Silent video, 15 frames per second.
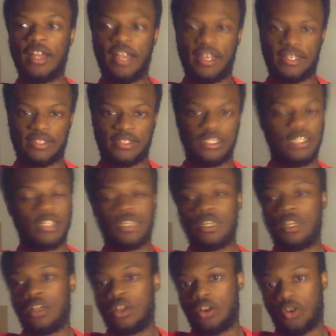as
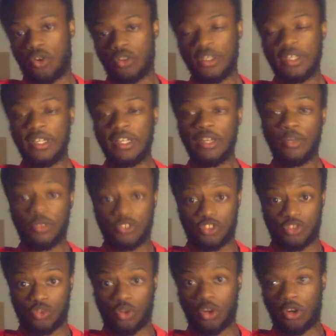all they needed was a
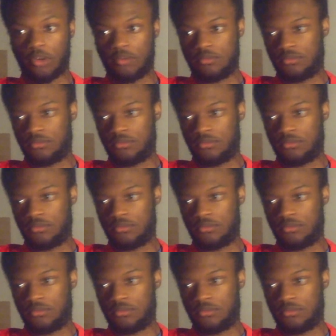draw.